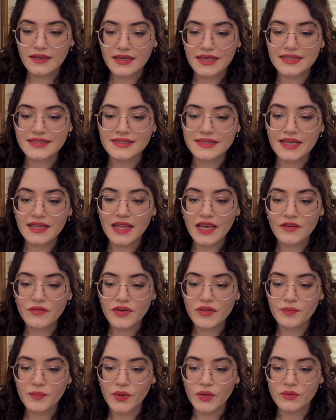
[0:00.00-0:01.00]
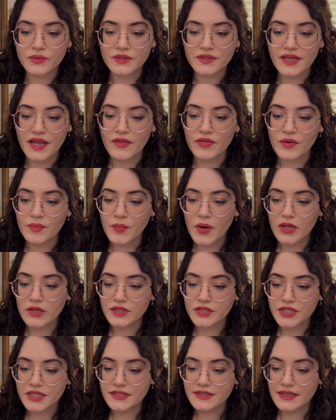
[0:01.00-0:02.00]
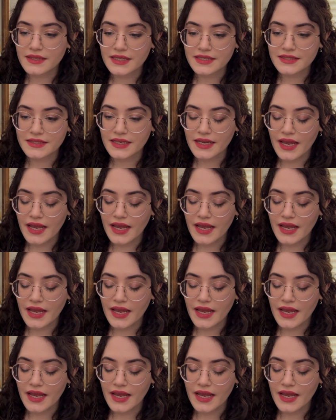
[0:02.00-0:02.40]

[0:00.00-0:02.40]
In Still Life with Bones, anthropologist Alexa